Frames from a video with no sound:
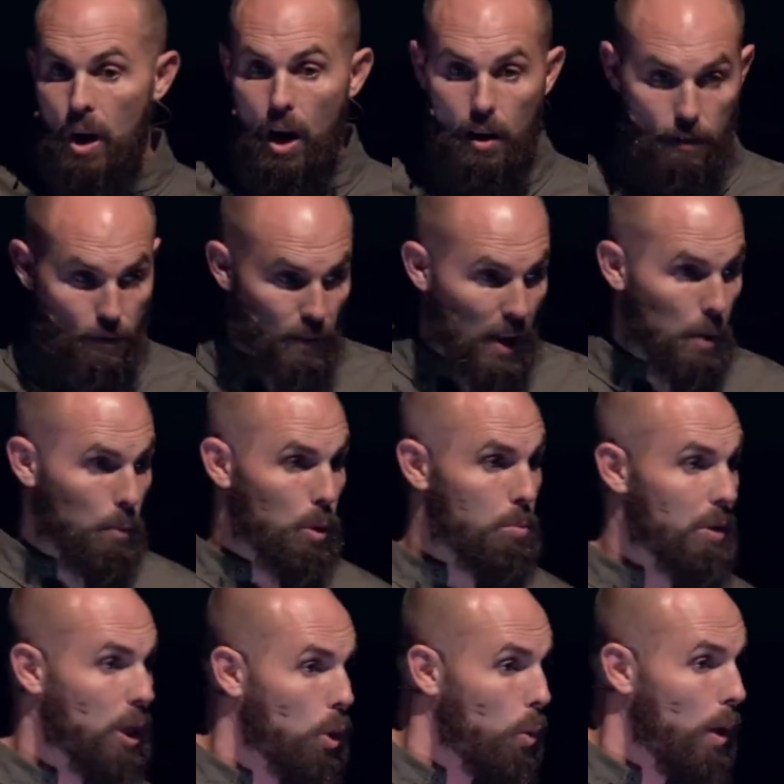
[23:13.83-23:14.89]
Our feet would
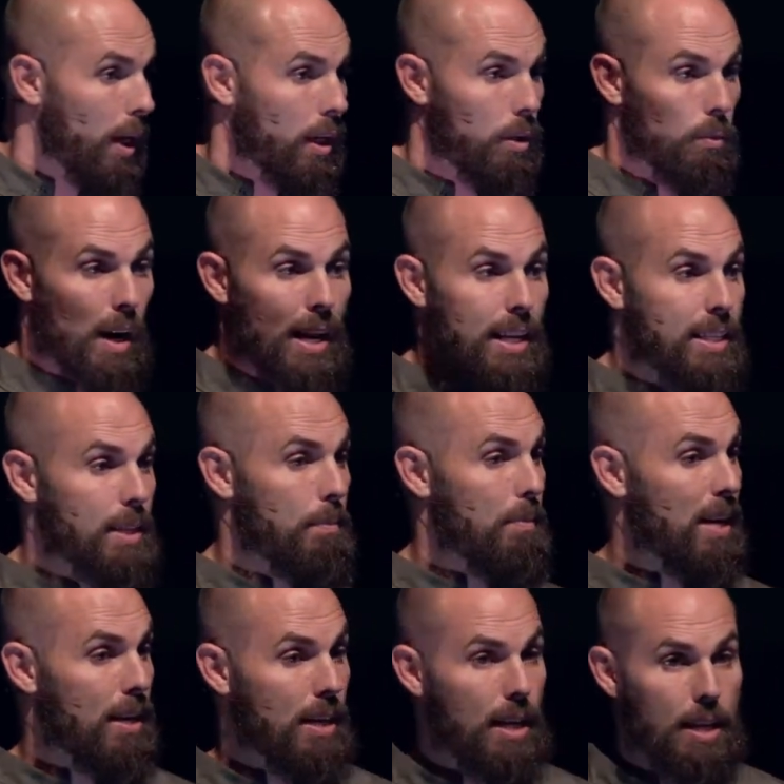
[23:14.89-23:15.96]
be quick, ready to
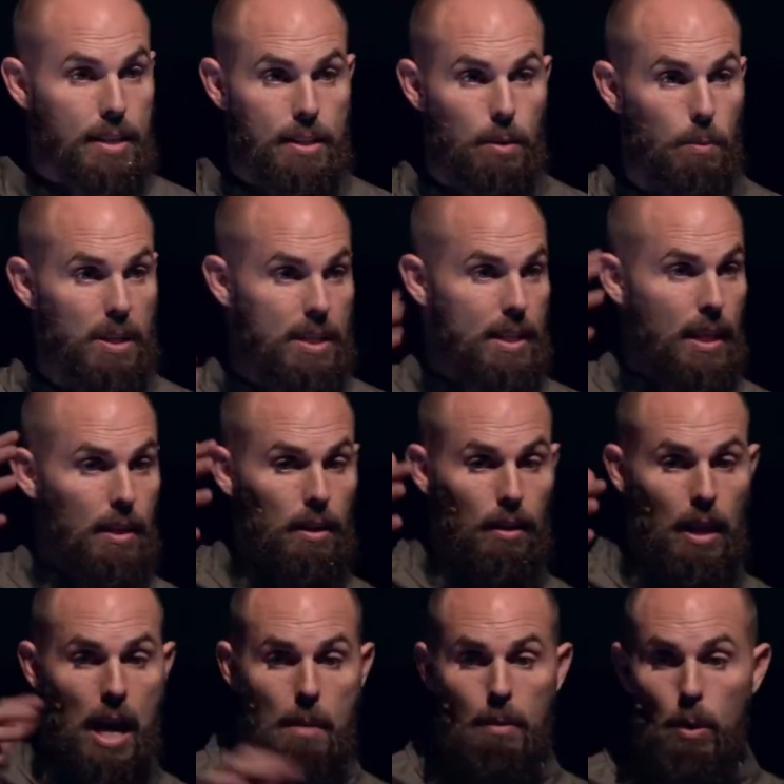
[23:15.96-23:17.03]
meet needs that we see in the
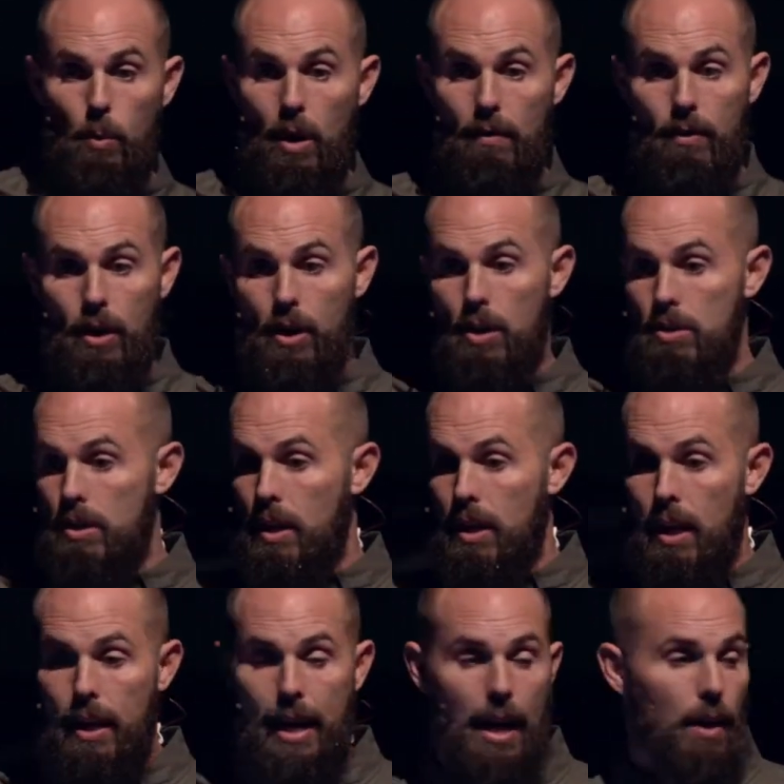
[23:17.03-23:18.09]
lobby, wherever it goes on,
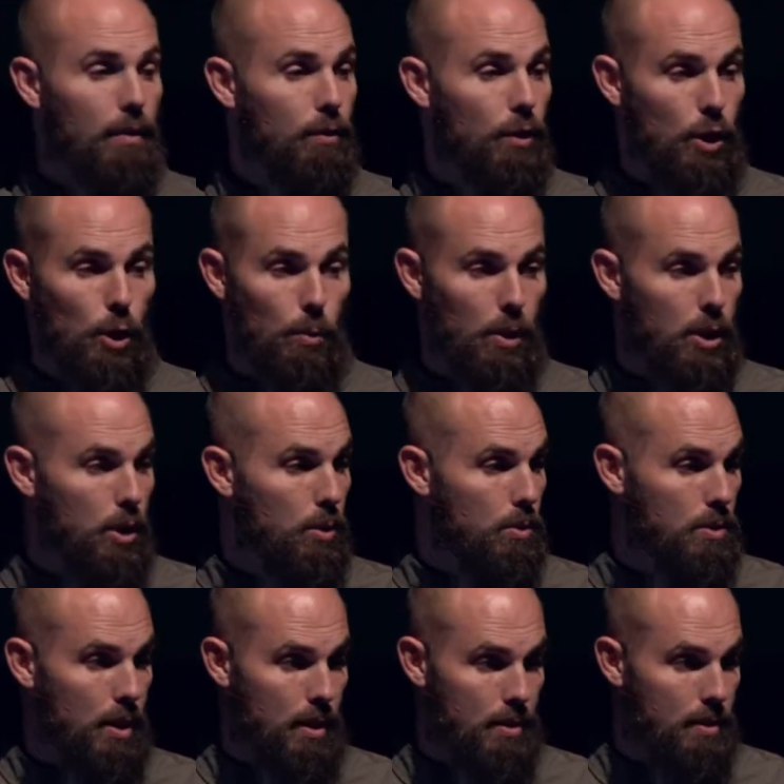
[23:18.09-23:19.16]
God, however you would
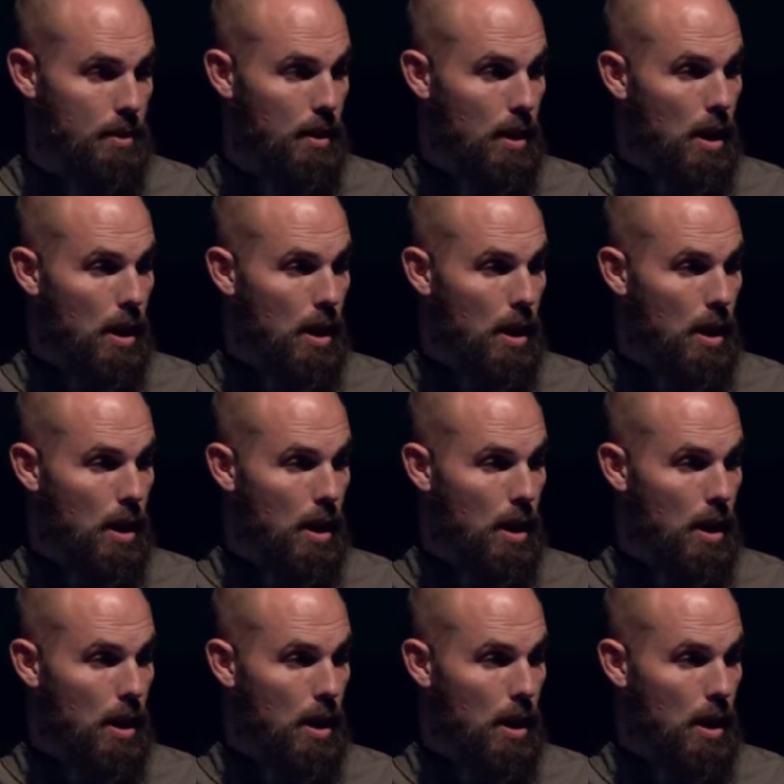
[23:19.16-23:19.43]
use us.